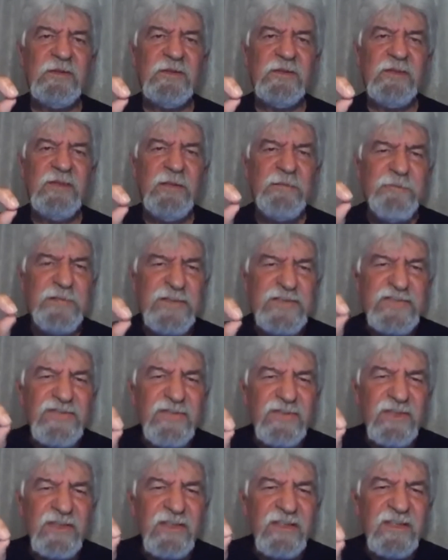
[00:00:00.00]
If there's
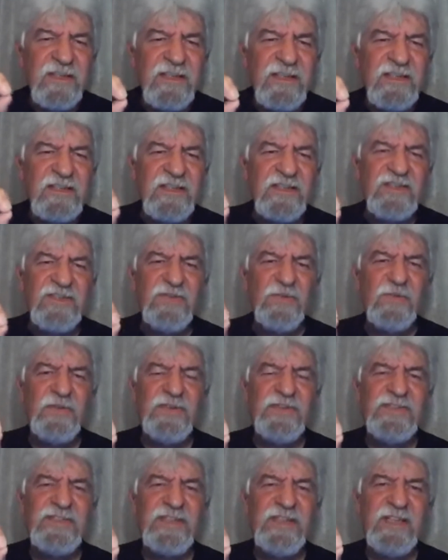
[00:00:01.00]
certain things that you want to
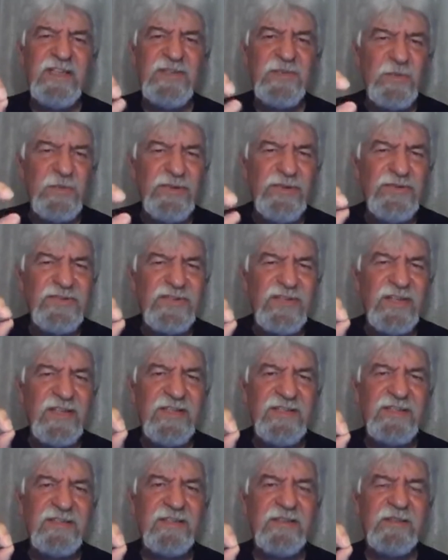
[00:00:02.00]
change, will you change it?